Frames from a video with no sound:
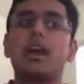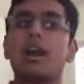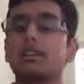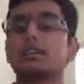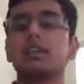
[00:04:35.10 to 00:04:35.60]

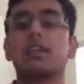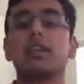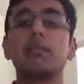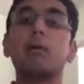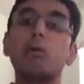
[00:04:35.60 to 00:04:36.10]

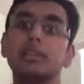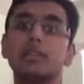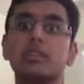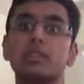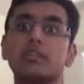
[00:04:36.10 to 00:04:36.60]
unsettling
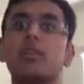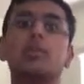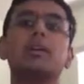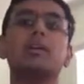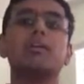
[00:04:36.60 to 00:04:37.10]
moments in this
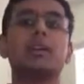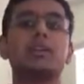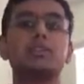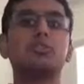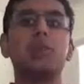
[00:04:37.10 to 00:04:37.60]
film,
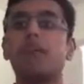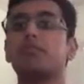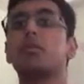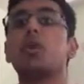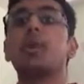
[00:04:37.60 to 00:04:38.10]
because you
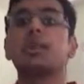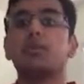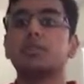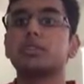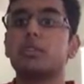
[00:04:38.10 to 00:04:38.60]
have no idea
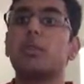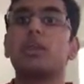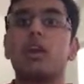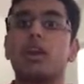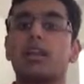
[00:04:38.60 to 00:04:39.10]
what's
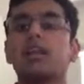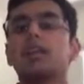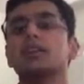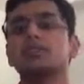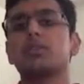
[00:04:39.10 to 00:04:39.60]
going on.
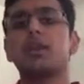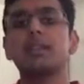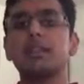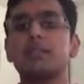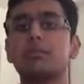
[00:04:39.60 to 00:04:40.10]
So I
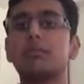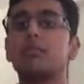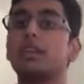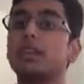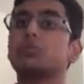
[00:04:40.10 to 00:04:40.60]
think that the
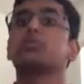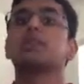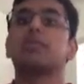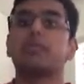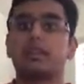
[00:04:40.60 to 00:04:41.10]
movie is
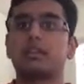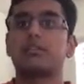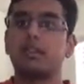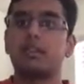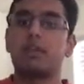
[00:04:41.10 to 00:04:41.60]
really
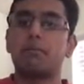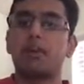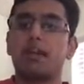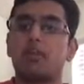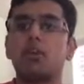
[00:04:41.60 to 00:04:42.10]
effective in that
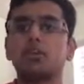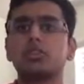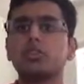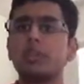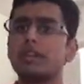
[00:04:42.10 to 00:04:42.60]
manner.
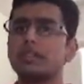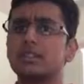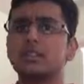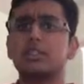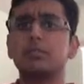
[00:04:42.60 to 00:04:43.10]
Also, because of
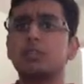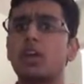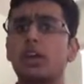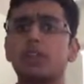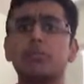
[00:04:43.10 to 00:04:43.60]
the
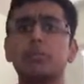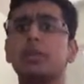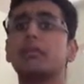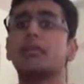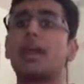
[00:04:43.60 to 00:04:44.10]
cinematography
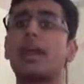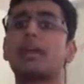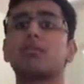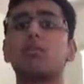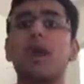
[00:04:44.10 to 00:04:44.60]
being black
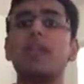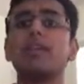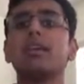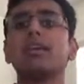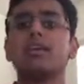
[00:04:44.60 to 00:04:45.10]
and
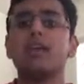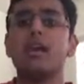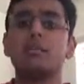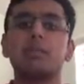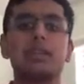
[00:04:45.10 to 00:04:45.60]
white,
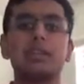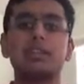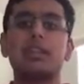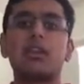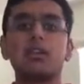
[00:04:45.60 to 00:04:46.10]
I
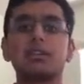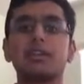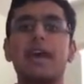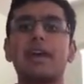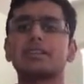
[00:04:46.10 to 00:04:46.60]
think that
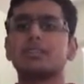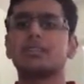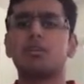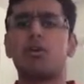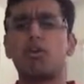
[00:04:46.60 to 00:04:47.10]
also adds to
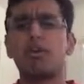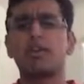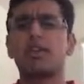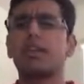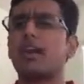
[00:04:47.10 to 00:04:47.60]
this aura
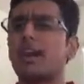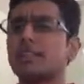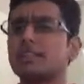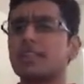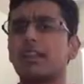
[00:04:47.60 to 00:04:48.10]
of kind of
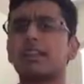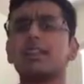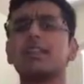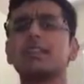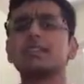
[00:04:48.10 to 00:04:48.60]

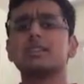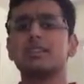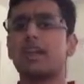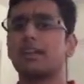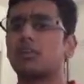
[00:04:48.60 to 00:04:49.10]
unsettlingness
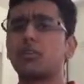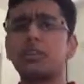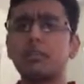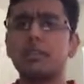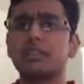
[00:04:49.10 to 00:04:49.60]
and kind of
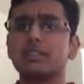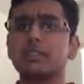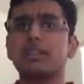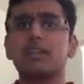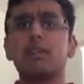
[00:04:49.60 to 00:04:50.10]
creepiness
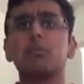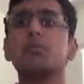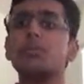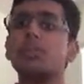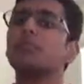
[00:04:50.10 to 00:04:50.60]
that
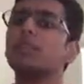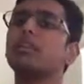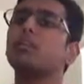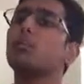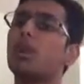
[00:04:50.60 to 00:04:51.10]
really,
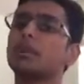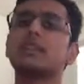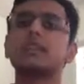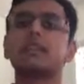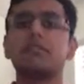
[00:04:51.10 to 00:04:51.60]
really works
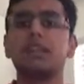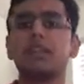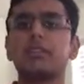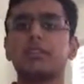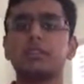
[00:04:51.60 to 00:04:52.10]
and is
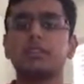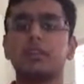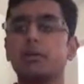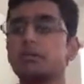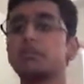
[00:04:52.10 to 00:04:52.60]
effective for this
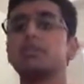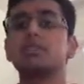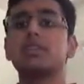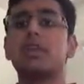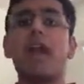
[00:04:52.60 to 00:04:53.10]
film. To
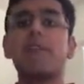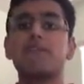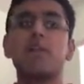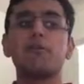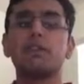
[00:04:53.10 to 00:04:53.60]
this day, I
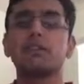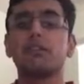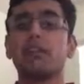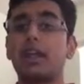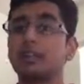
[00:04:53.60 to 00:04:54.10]
found
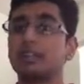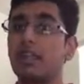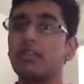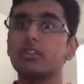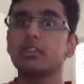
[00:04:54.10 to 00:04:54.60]
myself kind of
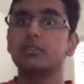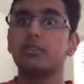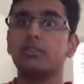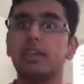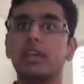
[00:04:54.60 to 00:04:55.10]
scared in this
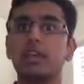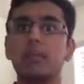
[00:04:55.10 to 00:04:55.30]
movie,